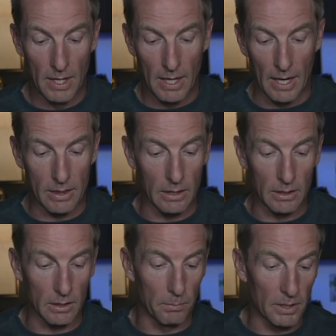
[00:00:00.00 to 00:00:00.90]
I think
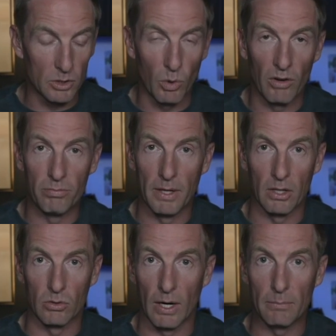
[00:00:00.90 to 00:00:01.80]
that the Big 12 made a
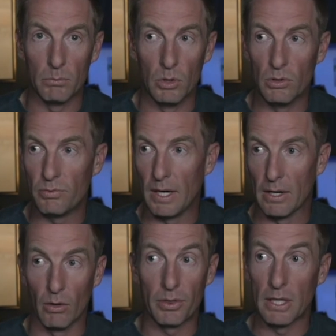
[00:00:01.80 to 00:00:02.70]
great move. I
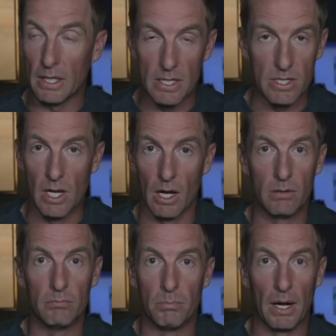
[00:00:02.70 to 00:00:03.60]
don't think he's
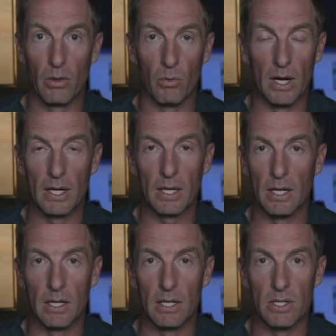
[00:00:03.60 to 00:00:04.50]
done, by the way,
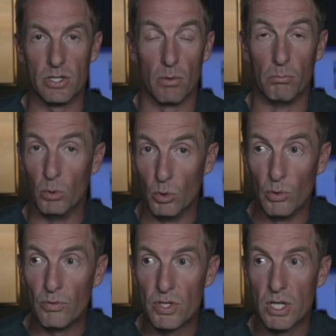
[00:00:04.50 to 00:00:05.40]
in his
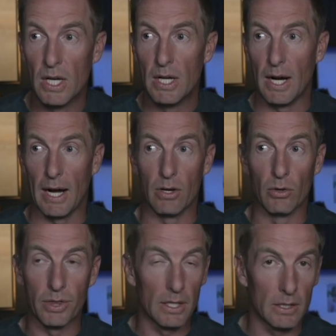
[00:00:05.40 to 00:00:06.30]
moves. I
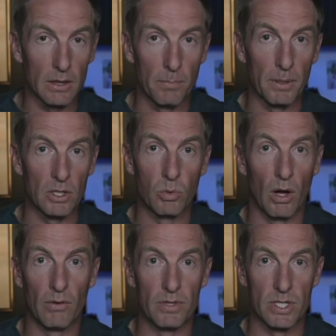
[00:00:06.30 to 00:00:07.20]
don't think that the Big
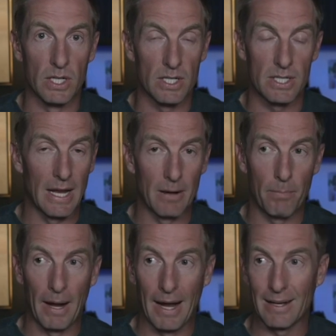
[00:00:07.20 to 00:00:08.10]
12 is going to stand
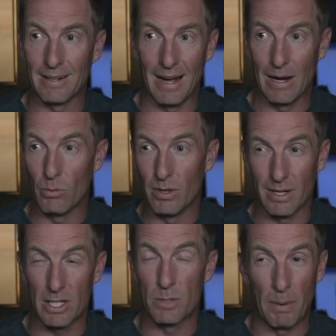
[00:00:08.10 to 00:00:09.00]
pat. I would
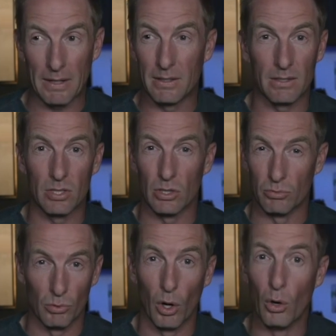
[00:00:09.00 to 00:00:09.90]
expect it to
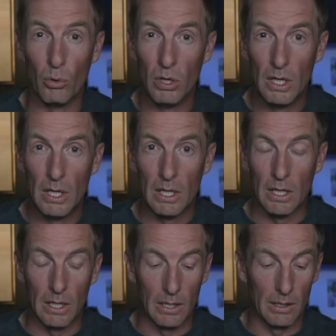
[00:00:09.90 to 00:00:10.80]
grow
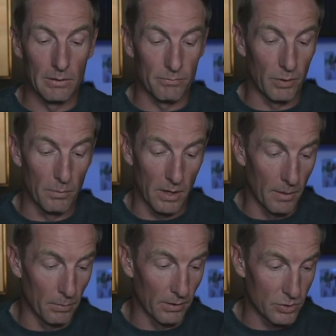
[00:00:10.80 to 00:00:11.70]
from a
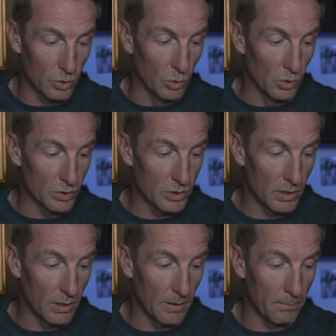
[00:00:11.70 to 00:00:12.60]
number of schools'
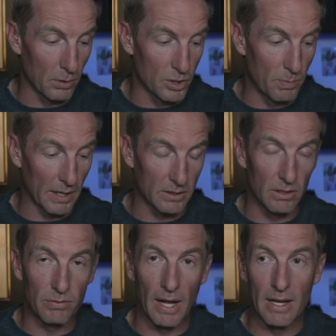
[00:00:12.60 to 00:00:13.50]

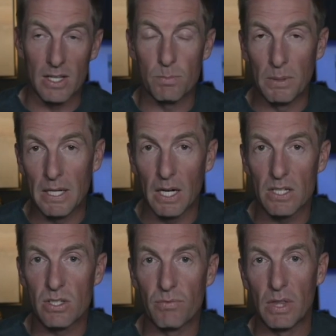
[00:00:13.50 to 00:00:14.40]
perspective, and it's
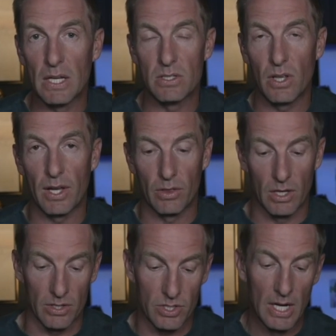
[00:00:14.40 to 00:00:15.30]
because of things like
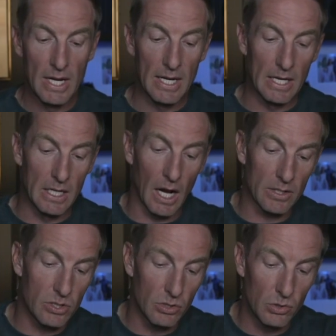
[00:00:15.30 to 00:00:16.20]
this. He got
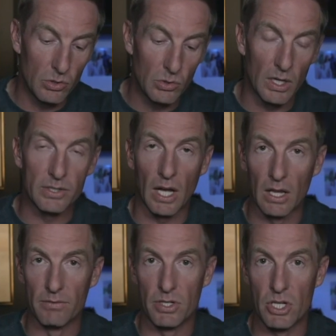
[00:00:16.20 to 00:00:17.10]
to a
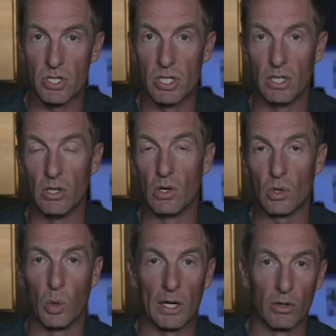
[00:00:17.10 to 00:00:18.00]
television deal
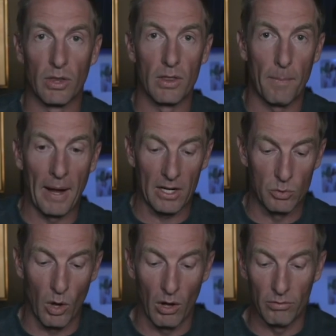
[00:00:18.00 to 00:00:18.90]
quicker than the
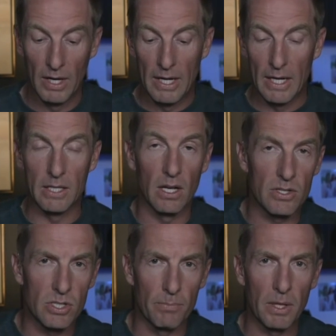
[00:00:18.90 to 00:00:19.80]
Pac-12. He does
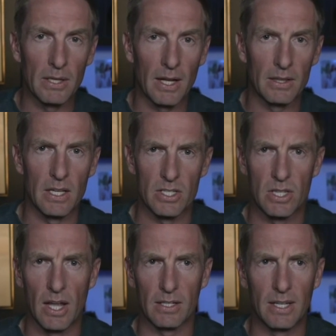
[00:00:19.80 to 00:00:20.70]
something like this
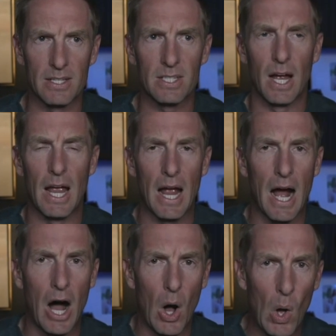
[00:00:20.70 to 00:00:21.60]
that gets
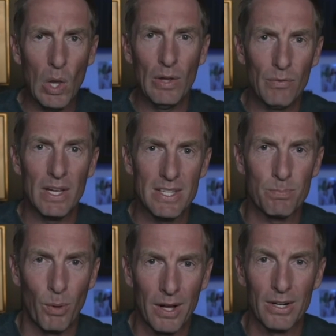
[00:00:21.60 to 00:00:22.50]
all of his
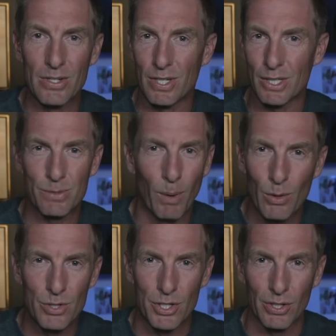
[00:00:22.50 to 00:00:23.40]
players'
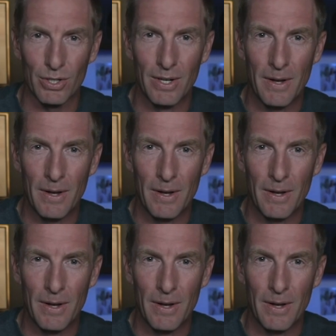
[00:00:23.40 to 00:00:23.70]
exposure.